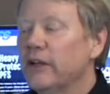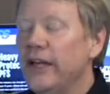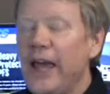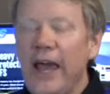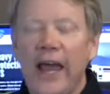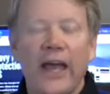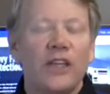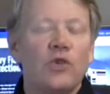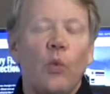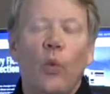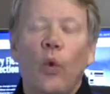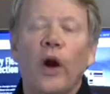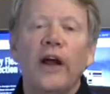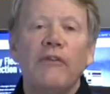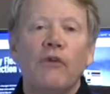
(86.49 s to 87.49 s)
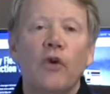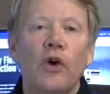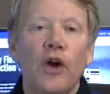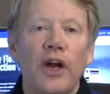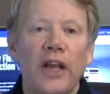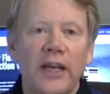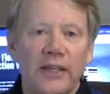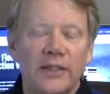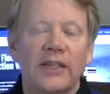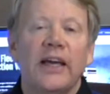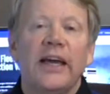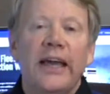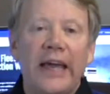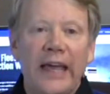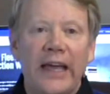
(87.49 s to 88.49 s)
cans, whatever it is,
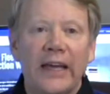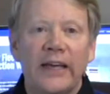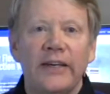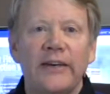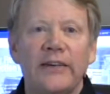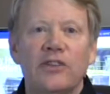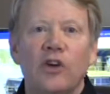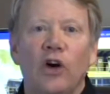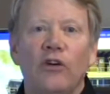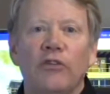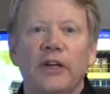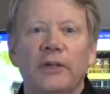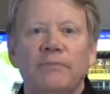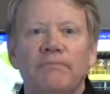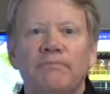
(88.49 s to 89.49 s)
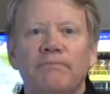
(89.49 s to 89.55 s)
it can dissolve it.